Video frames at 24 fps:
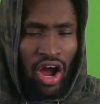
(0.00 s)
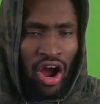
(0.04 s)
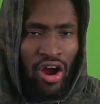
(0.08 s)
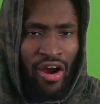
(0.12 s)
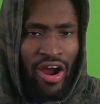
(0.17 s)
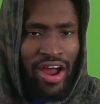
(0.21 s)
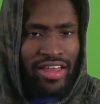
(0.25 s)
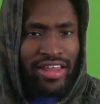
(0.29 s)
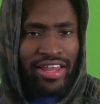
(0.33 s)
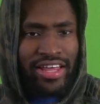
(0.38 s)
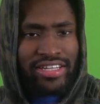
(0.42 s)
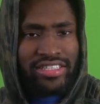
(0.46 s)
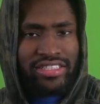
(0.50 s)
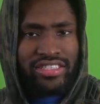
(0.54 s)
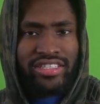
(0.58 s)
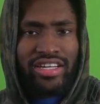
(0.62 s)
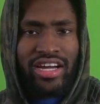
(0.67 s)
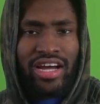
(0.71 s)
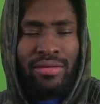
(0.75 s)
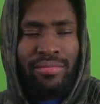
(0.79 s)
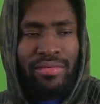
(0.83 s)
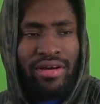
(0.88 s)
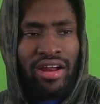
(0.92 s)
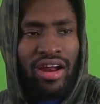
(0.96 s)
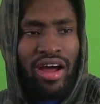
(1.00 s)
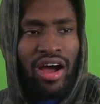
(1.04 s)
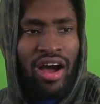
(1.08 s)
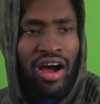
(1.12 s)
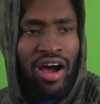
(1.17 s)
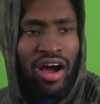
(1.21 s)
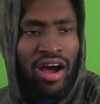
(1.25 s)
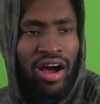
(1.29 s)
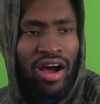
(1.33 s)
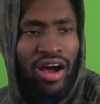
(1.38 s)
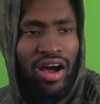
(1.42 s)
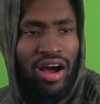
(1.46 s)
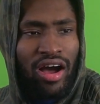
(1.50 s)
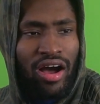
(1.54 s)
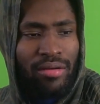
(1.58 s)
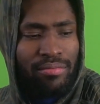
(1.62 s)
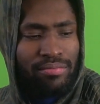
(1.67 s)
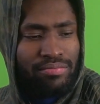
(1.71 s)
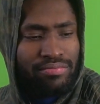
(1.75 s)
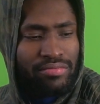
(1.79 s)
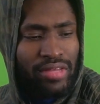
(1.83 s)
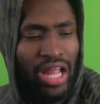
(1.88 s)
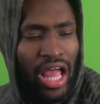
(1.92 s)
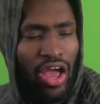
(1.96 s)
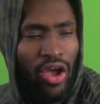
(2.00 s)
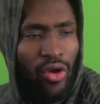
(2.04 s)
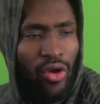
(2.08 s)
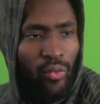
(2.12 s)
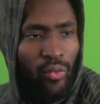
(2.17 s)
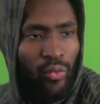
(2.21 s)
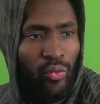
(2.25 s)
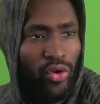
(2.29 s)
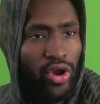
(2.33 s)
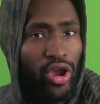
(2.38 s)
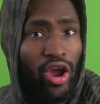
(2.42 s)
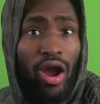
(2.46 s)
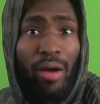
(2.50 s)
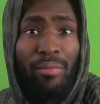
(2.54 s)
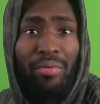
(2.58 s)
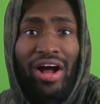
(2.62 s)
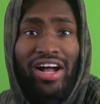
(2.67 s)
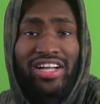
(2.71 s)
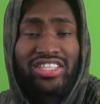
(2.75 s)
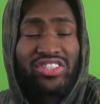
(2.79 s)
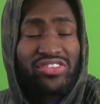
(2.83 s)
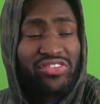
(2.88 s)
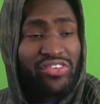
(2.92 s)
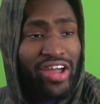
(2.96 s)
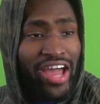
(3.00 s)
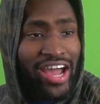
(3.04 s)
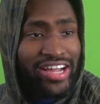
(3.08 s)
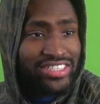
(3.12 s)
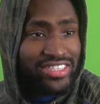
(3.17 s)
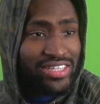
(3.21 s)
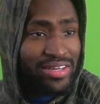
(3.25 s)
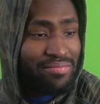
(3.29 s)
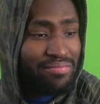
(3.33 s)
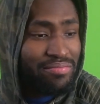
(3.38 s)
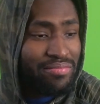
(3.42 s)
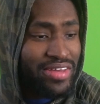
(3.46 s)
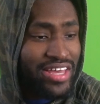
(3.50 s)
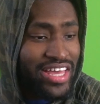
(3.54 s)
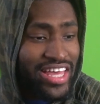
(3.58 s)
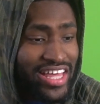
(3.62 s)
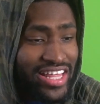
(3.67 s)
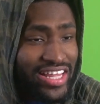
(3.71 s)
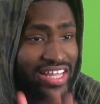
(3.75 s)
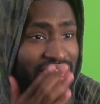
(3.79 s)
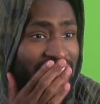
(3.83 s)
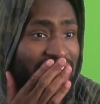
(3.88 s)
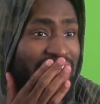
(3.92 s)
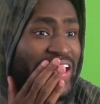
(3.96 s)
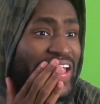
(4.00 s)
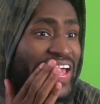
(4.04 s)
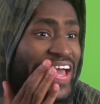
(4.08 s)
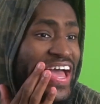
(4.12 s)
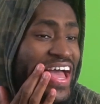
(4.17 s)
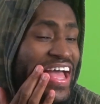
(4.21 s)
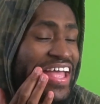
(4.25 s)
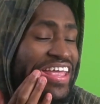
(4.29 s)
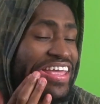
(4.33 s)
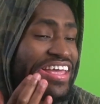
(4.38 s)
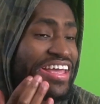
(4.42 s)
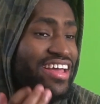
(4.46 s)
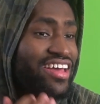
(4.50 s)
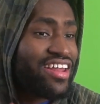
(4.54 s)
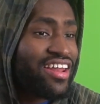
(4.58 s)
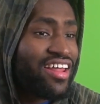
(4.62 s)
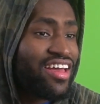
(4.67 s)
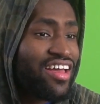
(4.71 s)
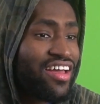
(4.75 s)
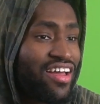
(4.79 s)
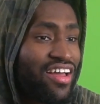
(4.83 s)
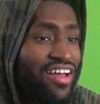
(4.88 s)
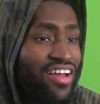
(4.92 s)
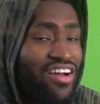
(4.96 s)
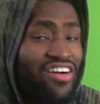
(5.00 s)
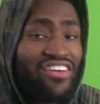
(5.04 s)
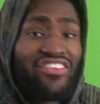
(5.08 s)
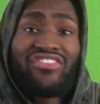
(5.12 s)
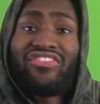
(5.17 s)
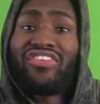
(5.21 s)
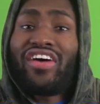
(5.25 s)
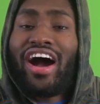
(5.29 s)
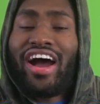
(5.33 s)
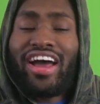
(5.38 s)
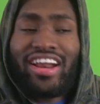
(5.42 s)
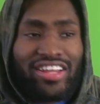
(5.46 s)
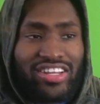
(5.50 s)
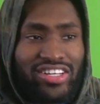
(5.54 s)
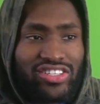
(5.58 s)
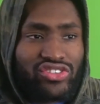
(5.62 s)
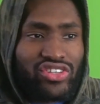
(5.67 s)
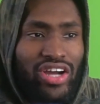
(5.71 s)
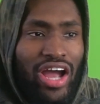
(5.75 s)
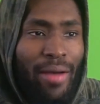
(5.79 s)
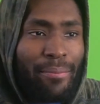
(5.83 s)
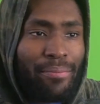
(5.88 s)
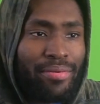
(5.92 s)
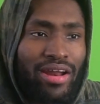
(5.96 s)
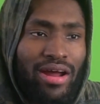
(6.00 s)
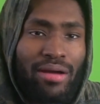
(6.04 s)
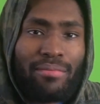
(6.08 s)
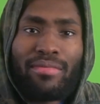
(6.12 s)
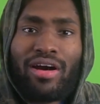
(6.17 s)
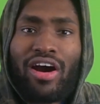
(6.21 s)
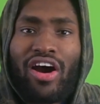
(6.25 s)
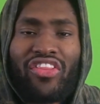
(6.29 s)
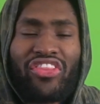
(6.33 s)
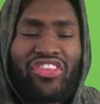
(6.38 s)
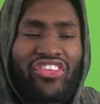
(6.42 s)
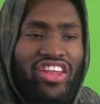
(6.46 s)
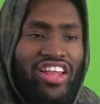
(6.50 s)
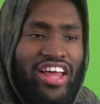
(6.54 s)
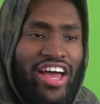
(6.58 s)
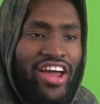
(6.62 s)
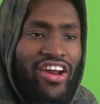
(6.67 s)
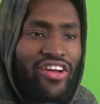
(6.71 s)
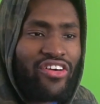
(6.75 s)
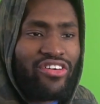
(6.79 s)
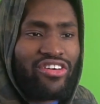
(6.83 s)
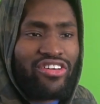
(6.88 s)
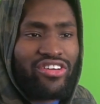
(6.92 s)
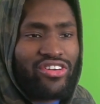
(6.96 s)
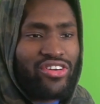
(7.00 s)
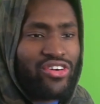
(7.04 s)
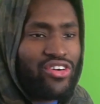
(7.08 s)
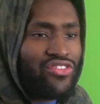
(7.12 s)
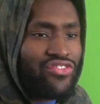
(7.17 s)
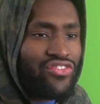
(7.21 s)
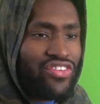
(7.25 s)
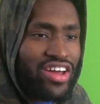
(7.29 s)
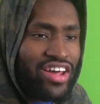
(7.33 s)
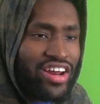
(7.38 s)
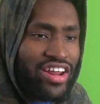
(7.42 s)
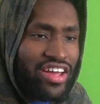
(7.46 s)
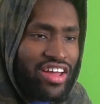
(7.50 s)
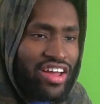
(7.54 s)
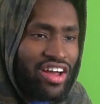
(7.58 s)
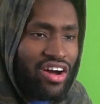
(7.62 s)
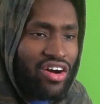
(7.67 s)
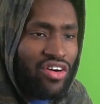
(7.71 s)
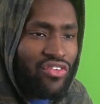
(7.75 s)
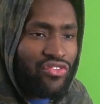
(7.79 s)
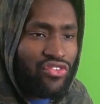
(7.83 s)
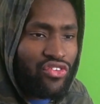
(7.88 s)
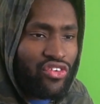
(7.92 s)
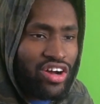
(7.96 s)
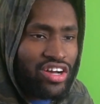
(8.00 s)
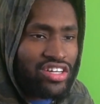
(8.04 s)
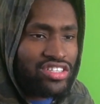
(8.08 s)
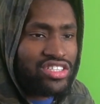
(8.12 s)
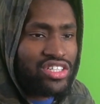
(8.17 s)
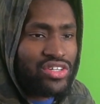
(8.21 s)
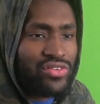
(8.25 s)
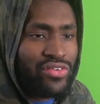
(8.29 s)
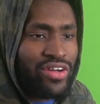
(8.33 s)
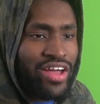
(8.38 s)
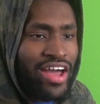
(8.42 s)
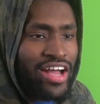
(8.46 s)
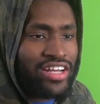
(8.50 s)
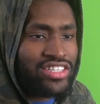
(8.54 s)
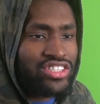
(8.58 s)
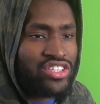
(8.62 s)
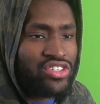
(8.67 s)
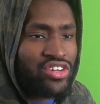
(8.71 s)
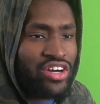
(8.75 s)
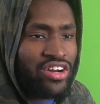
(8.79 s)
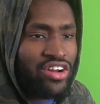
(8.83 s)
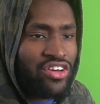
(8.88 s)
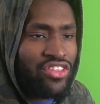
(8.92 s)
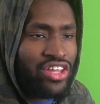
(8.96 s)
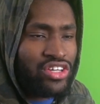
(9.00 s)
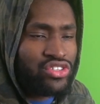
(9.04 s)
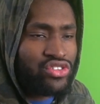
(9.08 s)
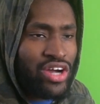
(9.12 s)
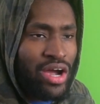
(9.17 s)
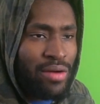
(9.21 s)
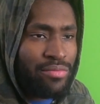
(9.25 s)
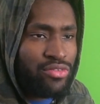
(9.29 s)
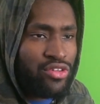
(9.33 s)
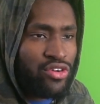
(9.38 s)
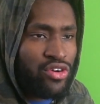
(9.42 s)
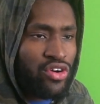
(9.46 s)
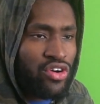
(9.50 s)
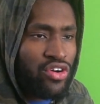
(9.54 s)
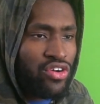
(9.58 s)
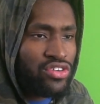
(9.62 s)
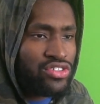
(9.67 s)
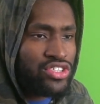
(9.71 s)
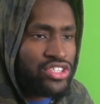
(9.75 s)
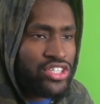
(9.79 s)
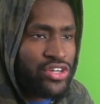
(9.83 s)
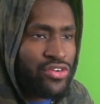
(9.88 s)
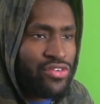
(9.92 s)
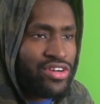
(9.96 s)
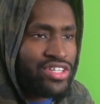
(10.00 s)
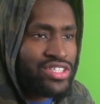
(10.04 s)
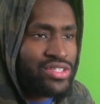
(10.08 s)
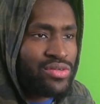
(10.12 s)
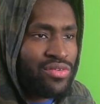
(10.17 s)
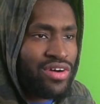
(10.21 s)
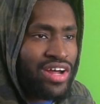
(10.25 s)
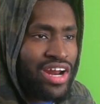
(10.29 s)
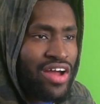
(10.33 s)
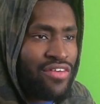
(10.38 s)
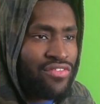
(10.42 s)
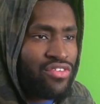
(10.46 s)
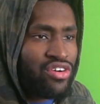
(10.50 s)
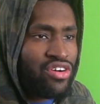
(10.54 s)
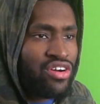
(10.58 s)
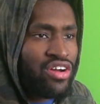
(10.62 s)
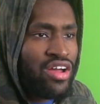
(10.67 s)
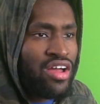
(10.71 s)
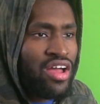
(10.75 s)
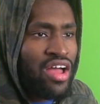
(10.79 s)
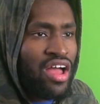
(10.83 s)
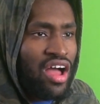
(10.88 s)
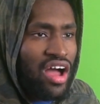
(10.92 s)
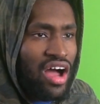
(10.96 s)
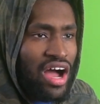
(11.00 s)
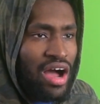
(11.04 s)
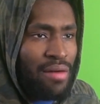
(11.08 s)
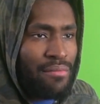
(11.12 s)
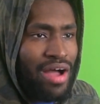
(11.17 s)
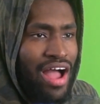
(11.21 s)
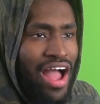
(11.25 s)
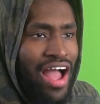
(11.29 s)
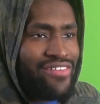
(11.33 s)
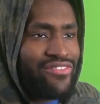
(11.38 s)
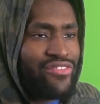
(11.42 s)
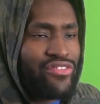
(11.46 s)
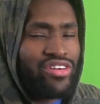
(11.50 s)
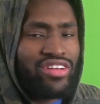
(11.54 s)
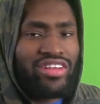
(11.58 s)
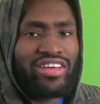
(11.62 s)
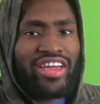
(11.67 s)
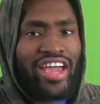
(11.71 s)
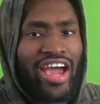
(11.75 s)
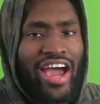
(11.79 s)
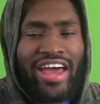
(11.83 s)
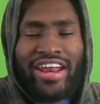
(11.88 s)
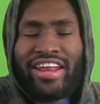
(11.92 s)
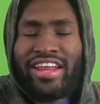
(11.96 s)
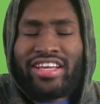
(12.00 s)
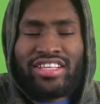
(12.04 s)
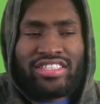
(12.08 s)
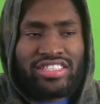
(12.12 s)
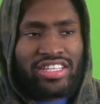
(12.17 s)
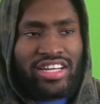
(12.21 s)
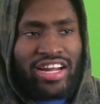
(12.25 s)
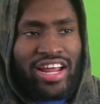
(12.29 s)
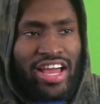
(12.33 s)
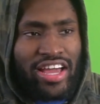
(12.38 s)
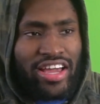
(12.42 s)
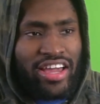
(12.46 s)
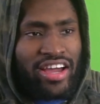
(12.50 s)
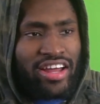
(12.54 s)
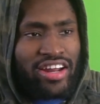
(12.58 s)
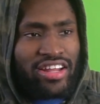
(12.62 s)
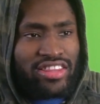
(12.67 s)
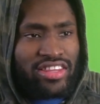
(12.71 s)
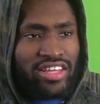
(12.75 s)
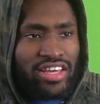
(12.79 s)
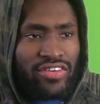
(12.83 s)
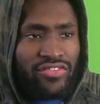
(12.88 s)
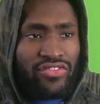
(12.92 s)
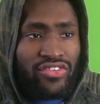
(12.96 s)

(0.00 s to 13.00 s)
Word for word: Alright, ladies and gentlemen, um, we are about to react to Meat Canyon finally dropping a month later a new video for us to react to. I know they dropped their uh, series or whatever. Um, I haven't really gotten into that kind of thing.